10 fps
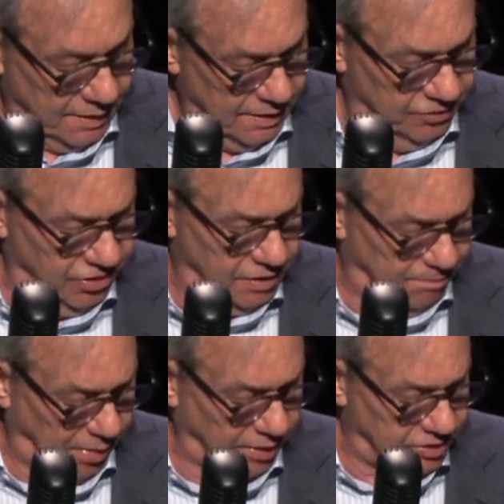Lisa
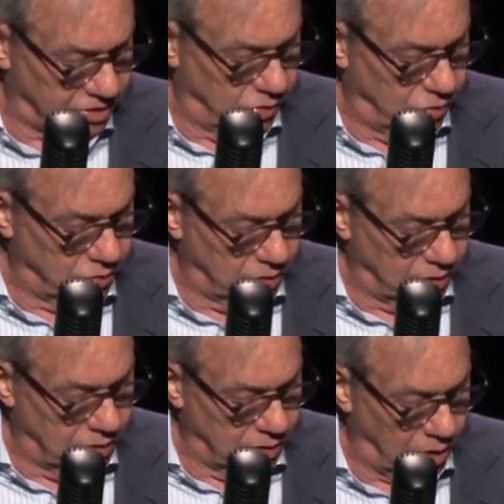
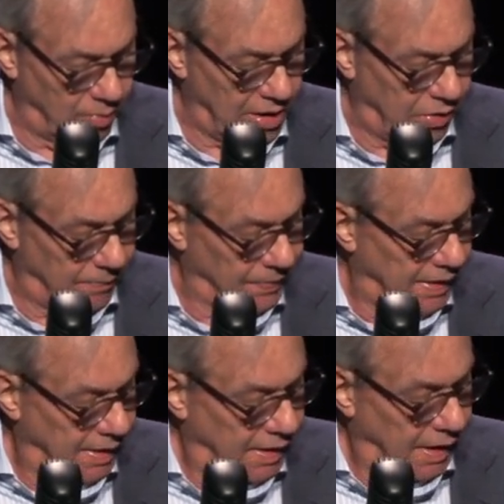DiBartolomo.
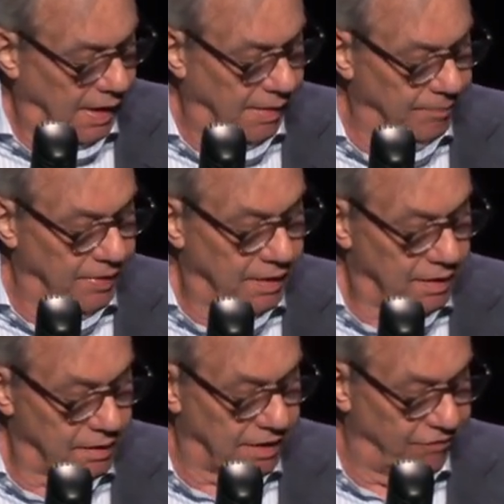
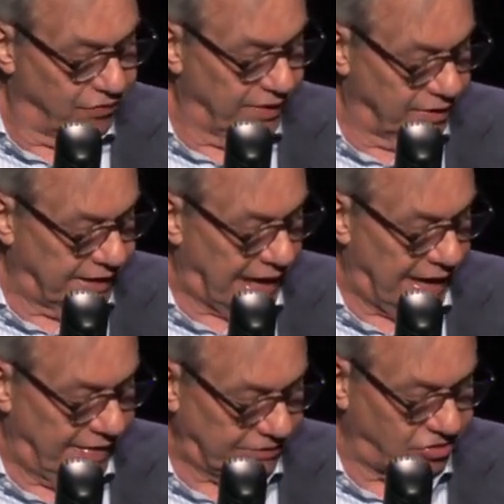Live free or
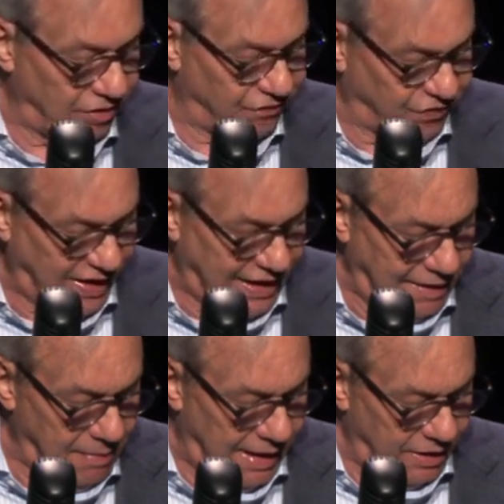die, that's the
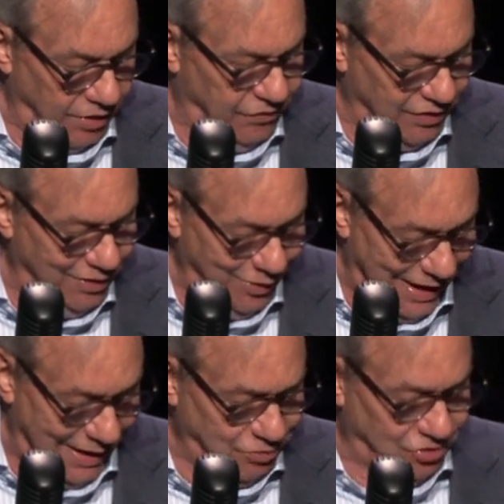freaking motto for New
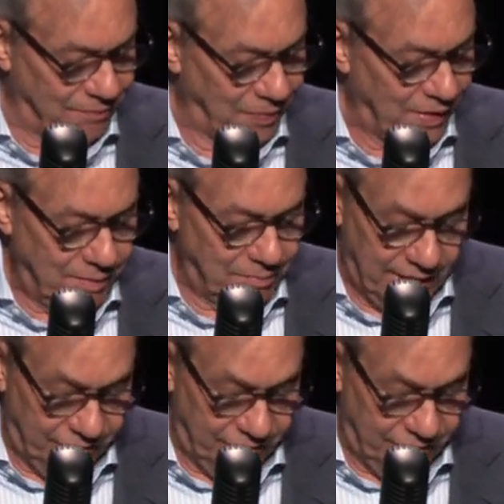Hampshire. But